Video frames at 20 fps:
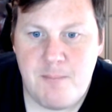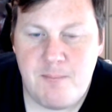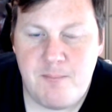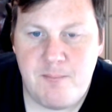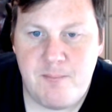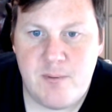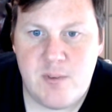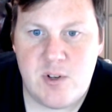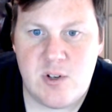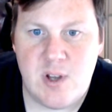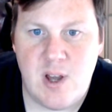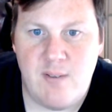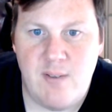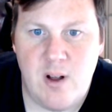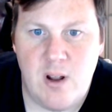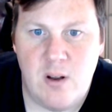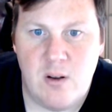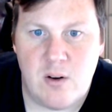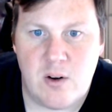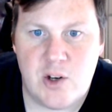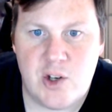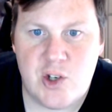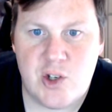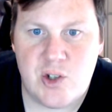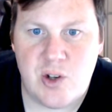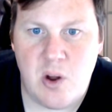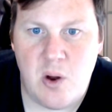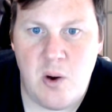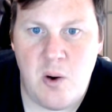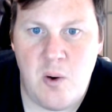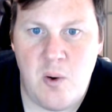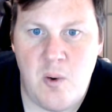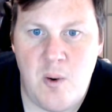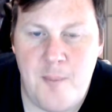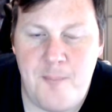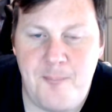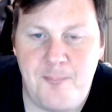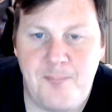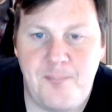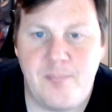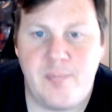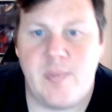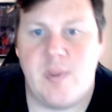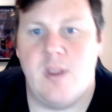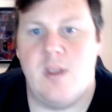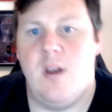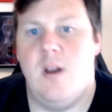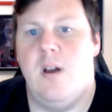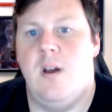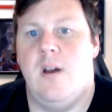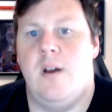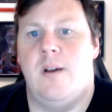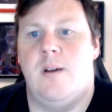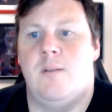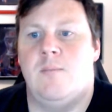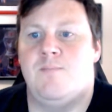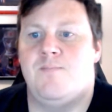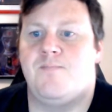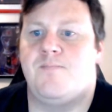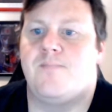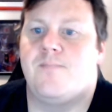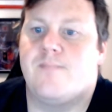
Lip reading: Let's have a look. So there's